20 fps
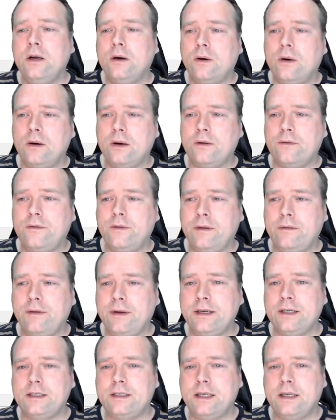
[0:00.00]
all of the
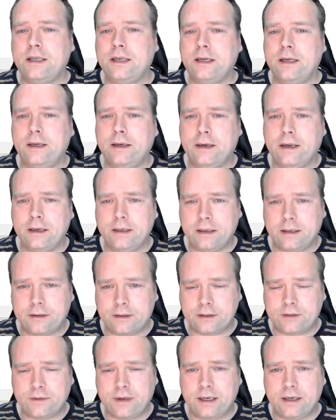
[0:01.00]
things that I
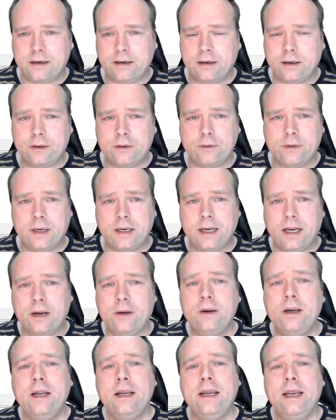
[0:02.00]
do right
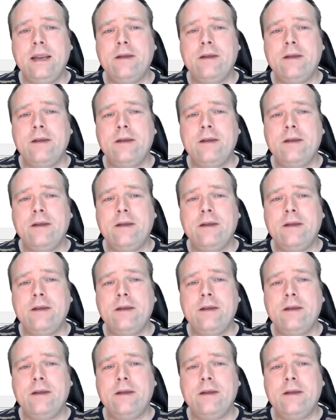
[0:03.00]
now.